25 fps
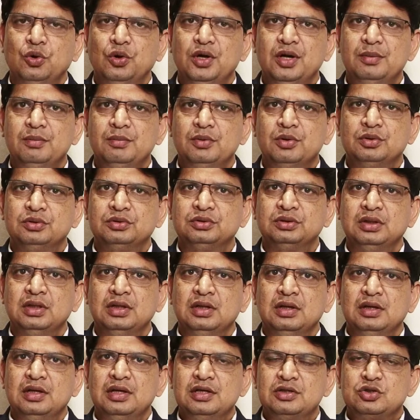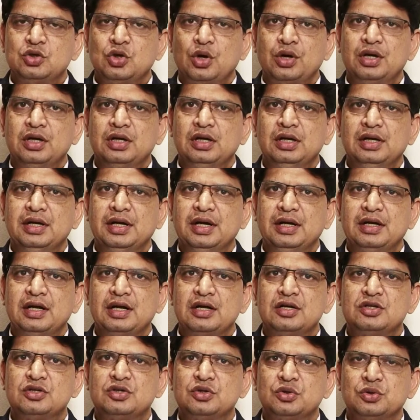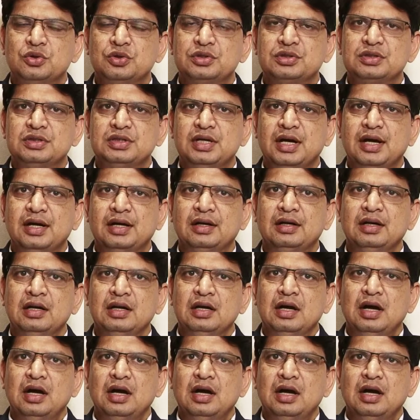OMOs, historical data shows that